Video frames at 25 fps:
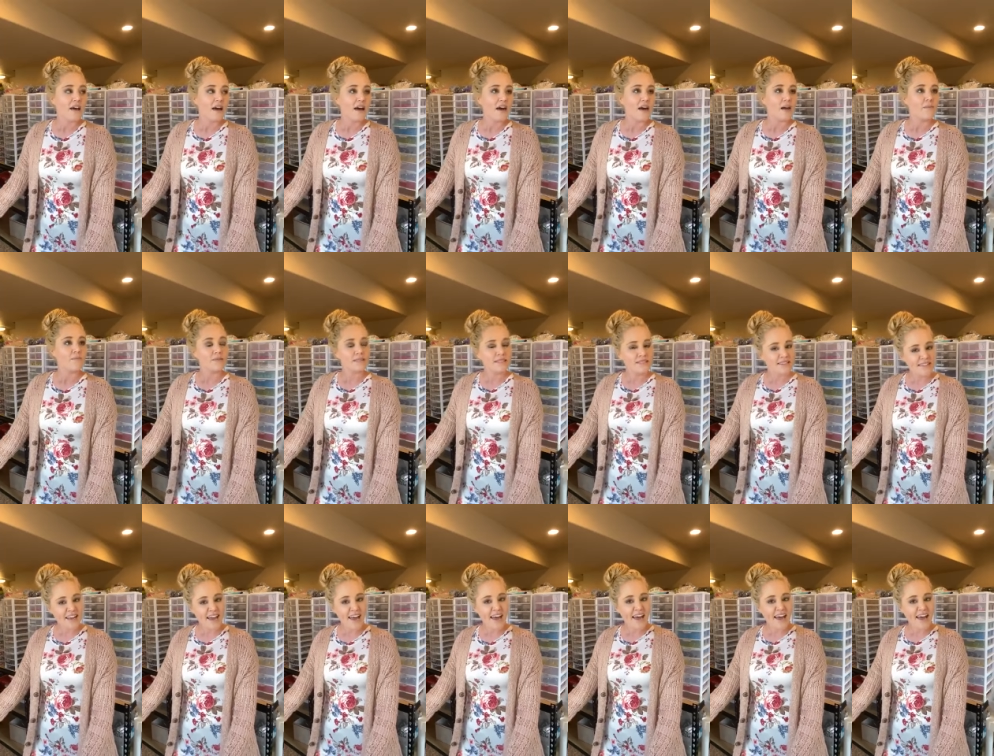I'm
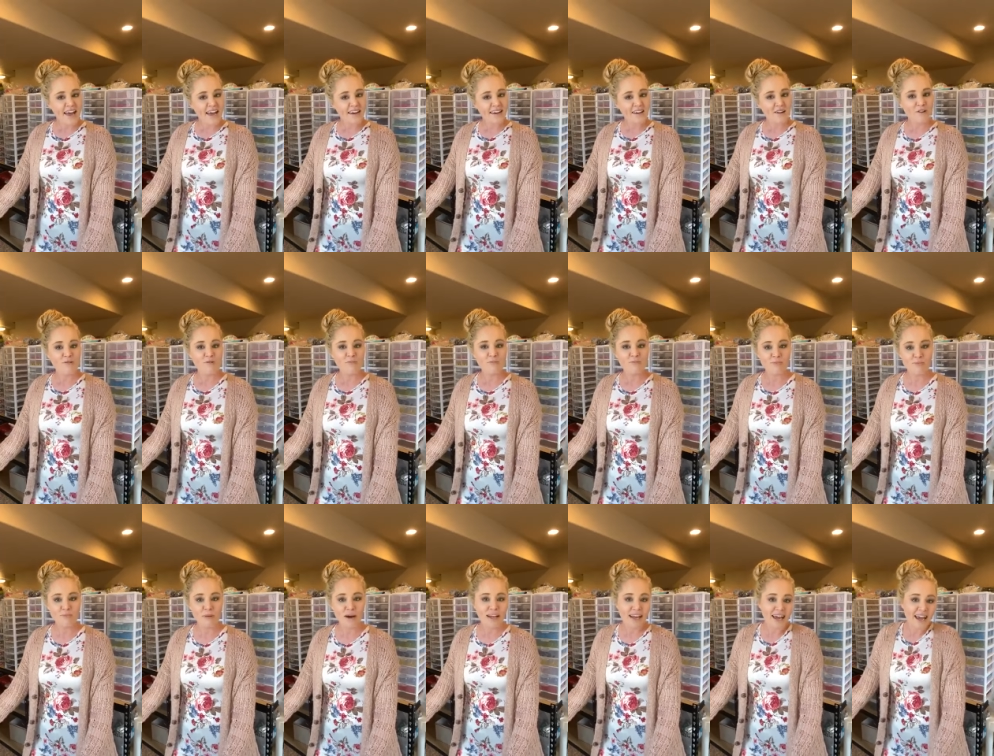sad,
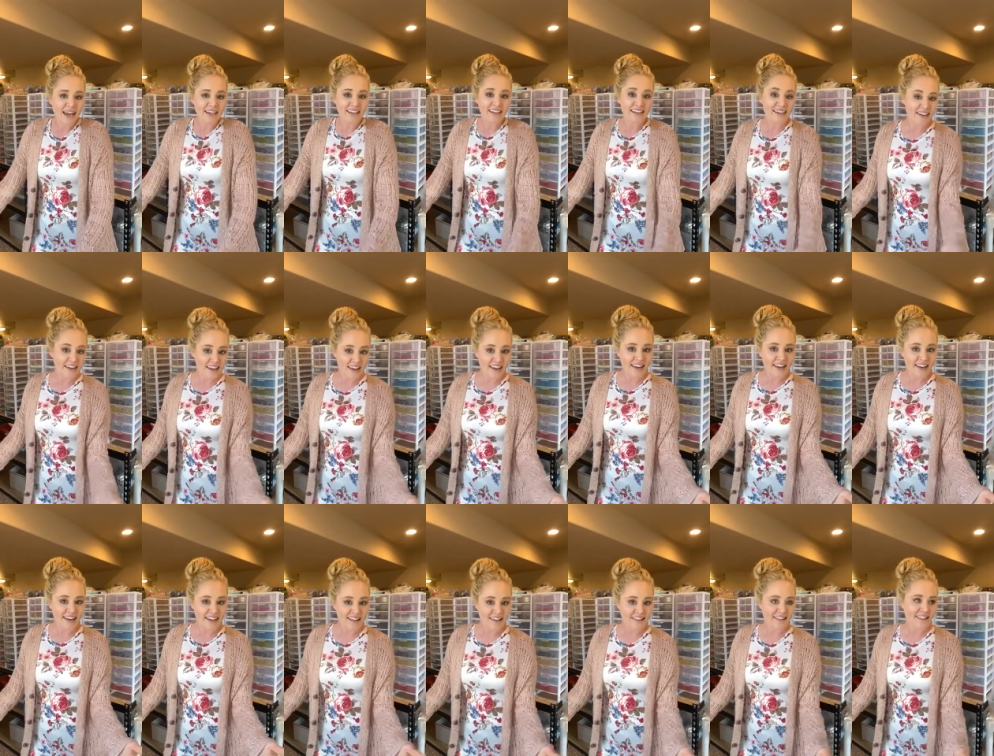but I get it.